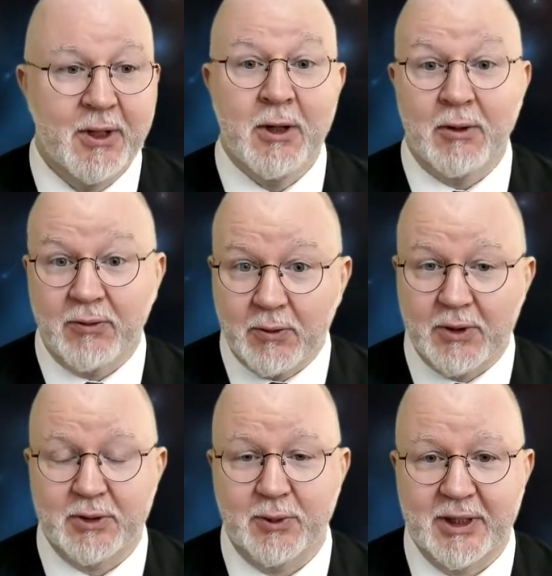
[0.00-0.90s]
Of
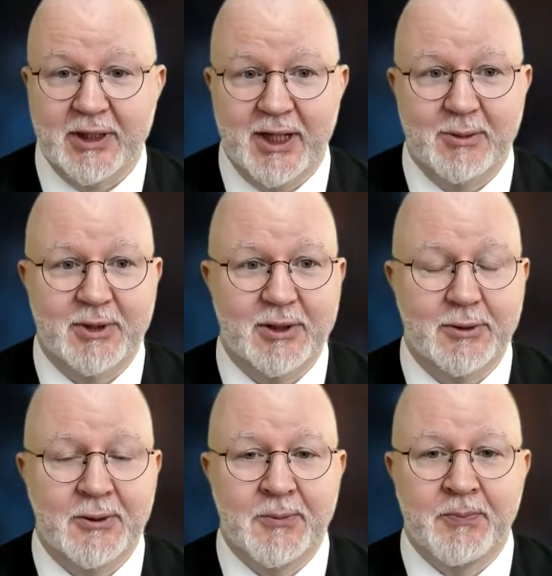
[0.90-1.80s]
course, when it comes to
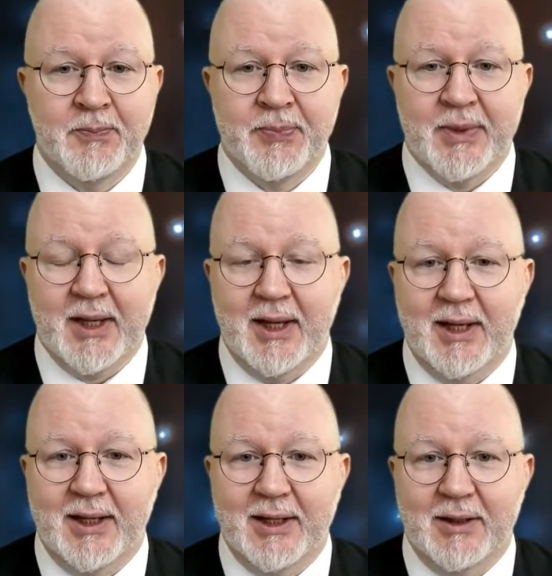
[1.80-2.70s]

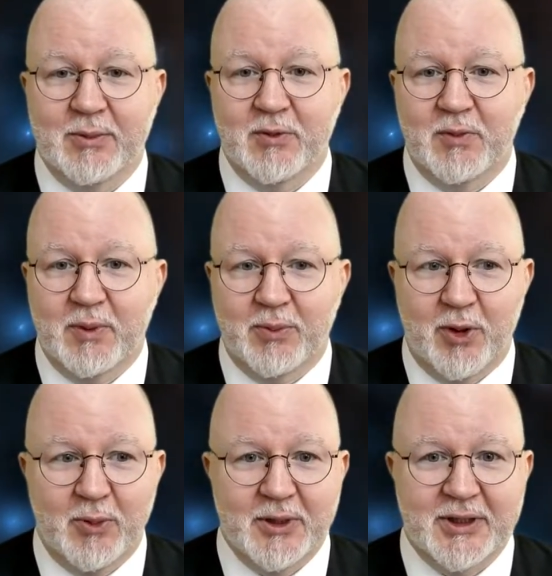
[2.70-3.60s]
immovable
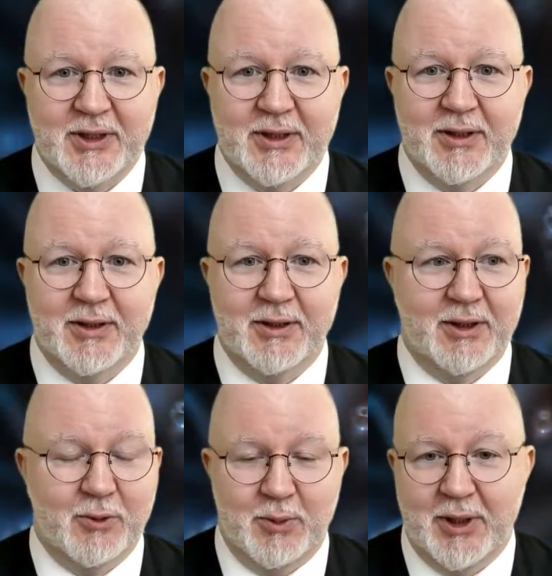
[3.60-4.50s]
property in
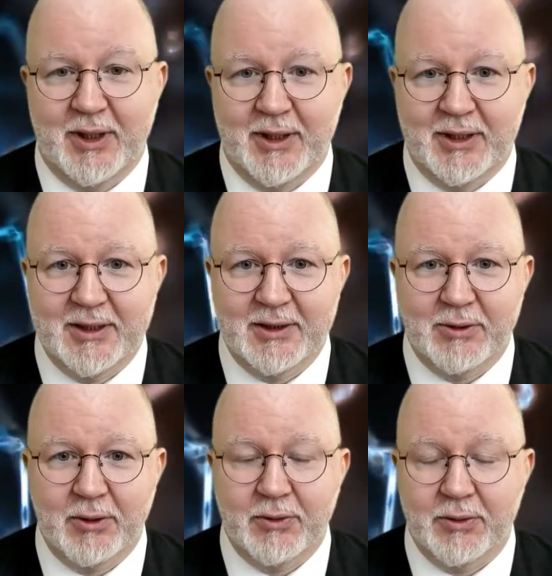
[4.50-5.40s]
Quebec, at least, you
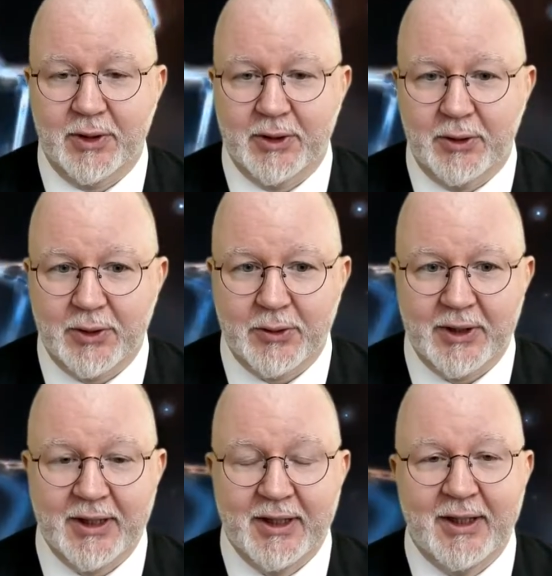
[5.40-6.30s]
go through a notary
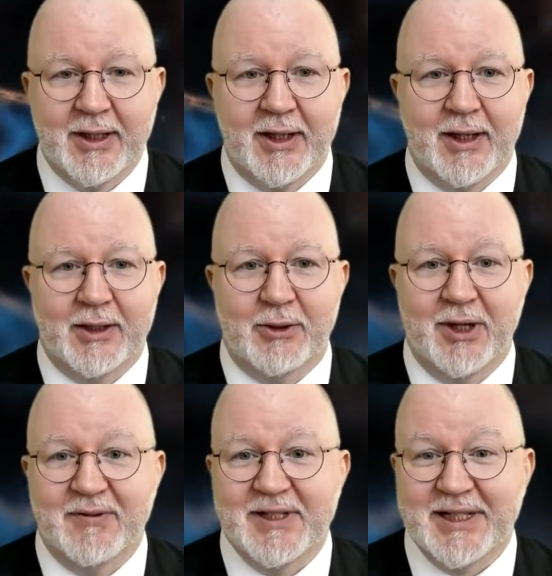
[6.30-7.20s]
and you have
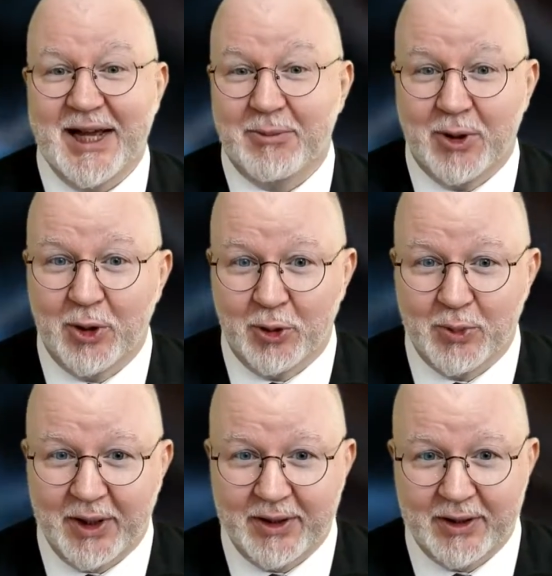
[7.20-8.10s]
some hope
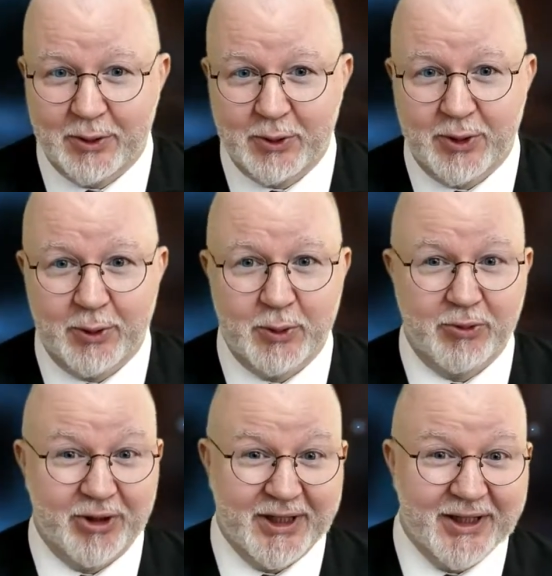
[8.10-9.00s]
that the notary would
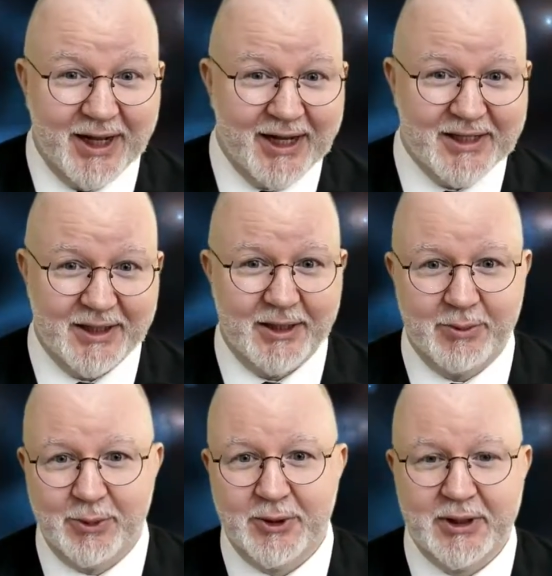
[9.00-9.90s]
recognize that the
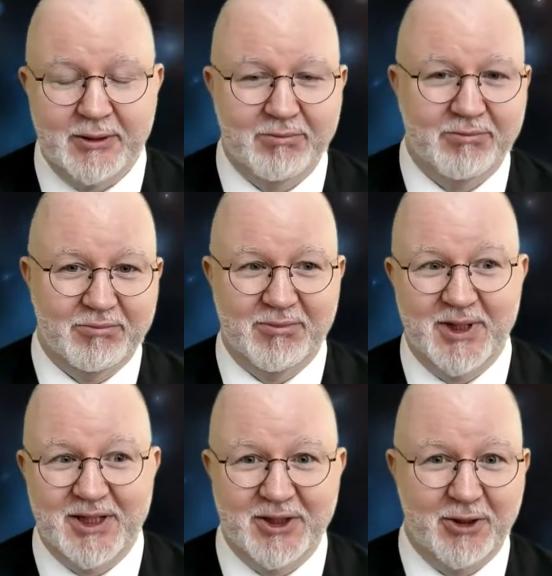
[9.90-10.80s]
person
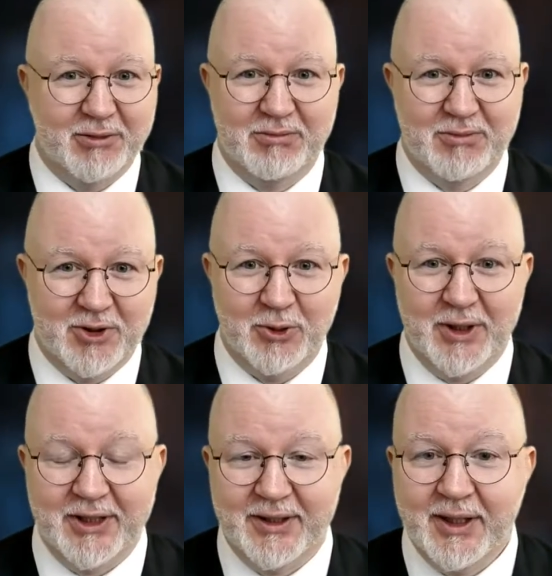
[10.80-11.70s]
is not totally
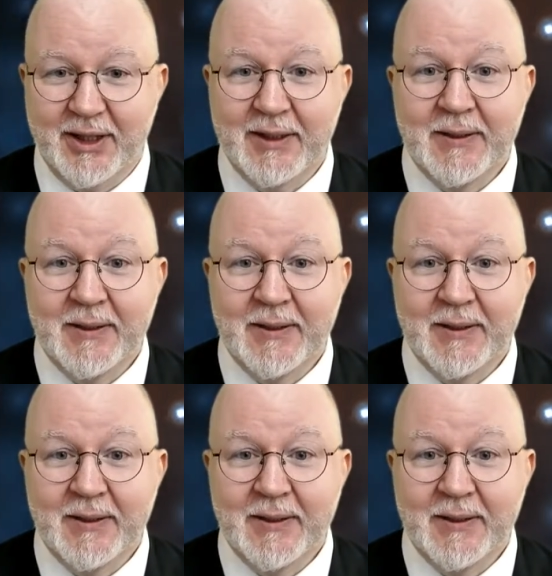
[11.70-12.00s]
there.